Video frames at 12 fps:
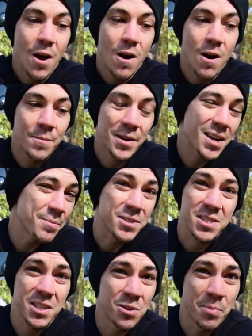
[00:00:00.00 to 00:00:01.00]
I got
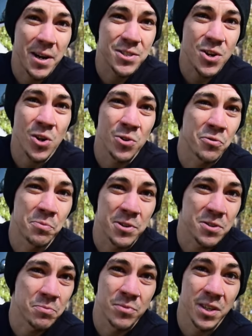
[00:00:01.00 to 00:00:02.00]
mosquito bites all over me,
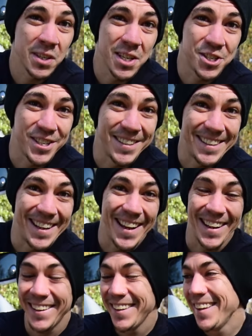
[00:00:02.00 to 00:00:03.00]
so I'm really itchy today.